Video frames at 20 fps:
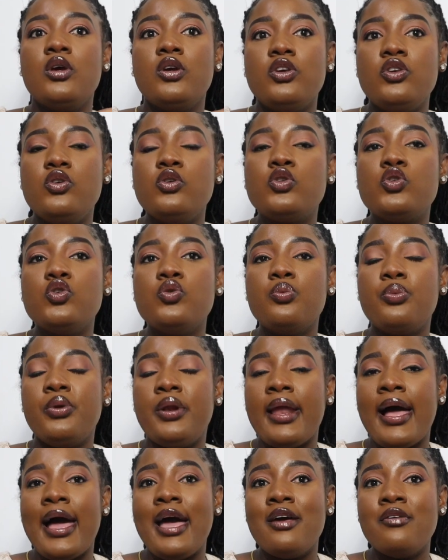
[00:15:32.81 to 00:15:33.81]
YouTube
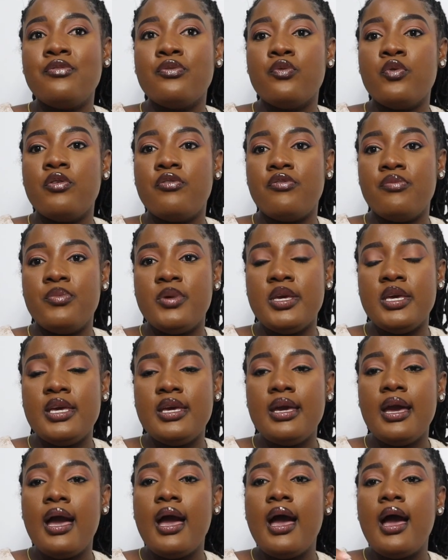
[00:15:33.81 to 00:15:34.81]
live with
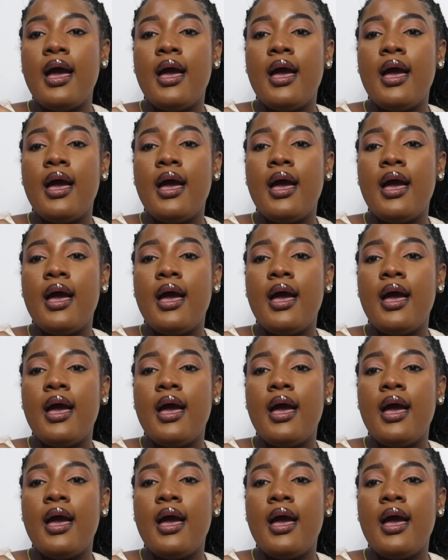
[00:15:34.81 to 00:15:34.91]
me,